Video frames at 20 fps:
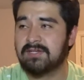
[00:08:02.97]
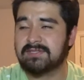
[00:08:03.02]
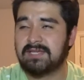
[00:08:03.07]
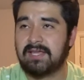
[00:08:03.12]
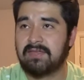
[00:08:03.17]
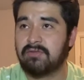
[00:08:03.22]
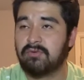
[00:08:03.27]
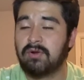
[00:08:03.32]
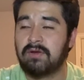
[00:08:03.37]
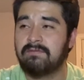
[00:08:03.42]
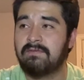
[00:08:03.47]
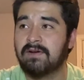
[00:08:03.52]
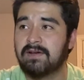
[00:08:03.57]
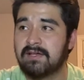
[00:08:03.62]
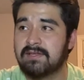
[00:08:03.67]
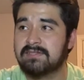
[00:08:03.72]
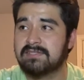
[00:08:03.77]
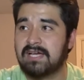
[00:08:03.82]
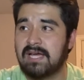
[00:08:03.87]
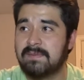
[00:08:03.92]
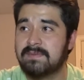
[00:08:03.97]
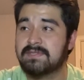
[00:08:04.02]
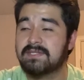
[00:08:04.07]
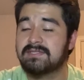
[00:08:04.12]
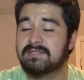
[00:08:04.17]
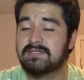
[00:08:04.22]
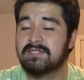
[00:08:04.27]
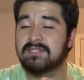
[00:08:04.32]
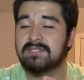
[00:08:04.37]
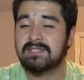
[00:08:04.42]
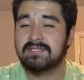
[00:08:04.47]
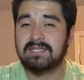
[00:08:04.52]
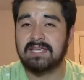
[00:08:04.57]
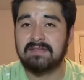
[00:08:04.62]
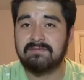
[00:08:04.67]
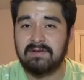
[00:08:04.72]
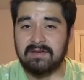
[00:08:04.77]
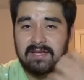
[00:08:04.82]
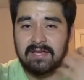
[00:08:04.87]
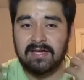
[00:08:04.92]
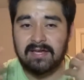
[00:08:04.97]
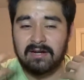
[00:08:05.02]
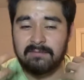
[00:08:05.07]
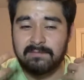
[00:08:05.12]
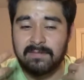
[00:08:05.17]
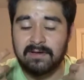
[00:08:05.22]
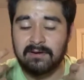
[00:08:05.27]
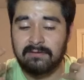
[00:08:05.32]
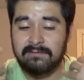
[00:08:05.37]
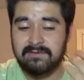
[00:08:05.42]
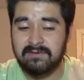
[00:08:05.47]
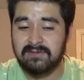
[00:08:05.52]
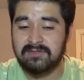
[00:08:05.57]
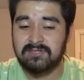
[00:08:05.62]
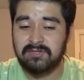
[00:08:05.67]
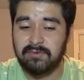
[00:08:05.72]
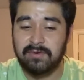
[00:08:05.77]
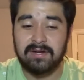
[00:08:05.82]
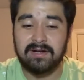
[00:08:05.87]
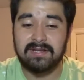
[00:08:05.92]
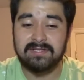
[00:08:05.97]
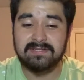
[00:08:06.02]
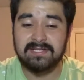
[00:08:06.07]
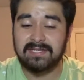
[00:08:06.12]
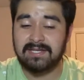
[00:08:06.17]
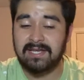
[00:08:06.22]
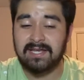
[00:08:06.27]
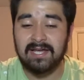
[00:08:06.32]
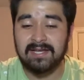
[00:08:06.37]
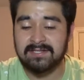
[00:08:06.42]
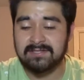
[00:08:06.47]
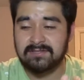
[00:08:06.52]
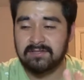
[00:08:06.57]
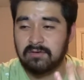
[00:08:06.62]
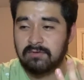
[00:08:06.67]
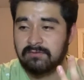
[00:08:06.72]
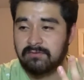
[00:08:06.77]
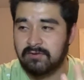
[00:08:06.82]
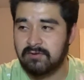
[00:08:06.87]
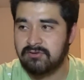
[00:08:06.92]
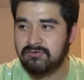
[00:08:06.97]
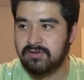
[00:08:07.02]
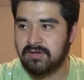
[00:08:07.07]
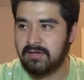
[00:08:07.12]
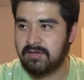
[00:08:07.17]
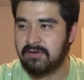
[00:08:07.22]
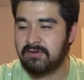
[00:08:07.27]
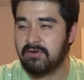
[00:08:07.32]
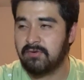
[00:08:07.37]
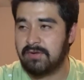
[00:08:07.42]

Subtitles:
like 3 fucking times just to see if I can get a better feel to it, and it's like it got so frustrating.